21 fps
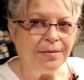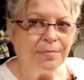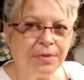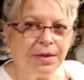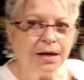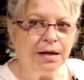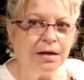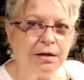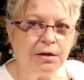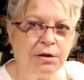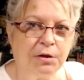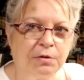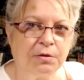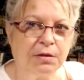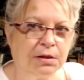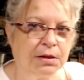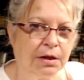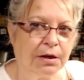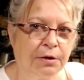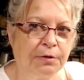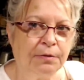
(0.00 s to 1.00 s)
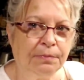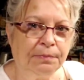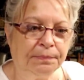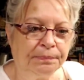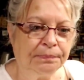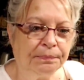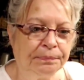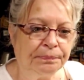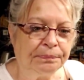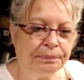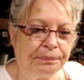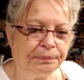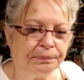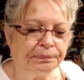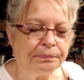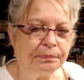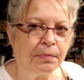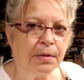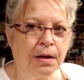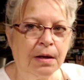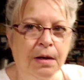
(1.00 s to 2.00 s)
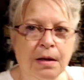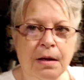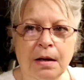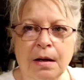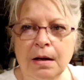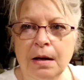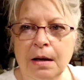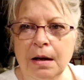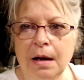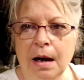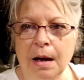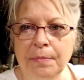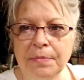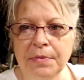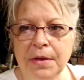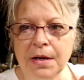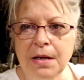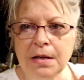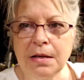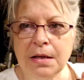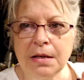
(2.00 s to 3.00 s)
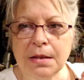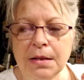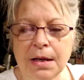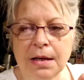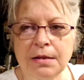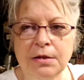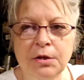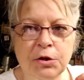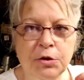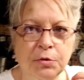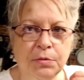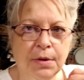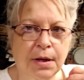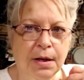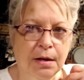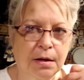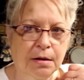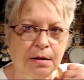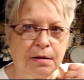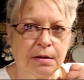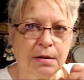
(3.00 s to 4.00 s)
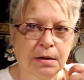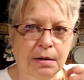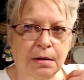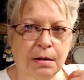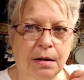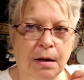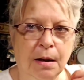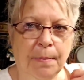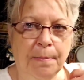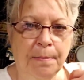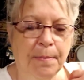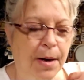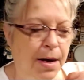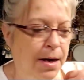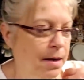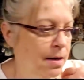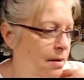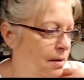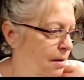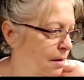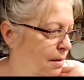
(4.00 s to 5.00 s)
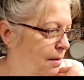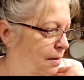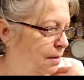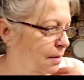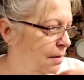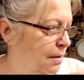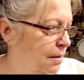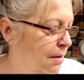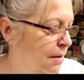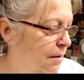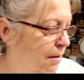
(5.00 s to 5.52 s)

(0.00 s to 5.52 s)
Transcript: I am thinking you can do. I'm thinking that you could make